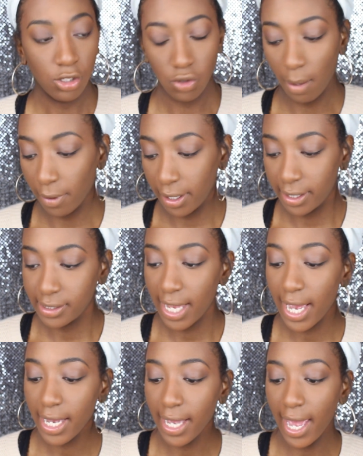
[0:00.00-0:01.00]
So I'm gonna
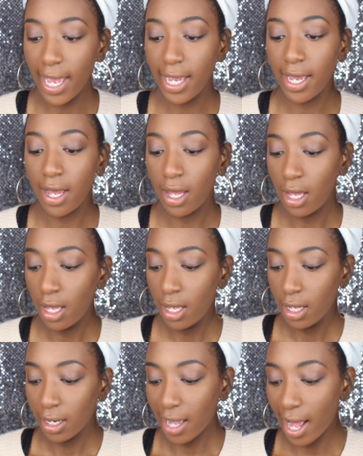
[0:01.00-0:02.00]
take a
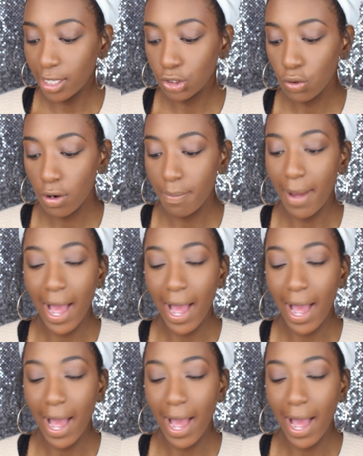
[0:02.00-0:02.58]
contour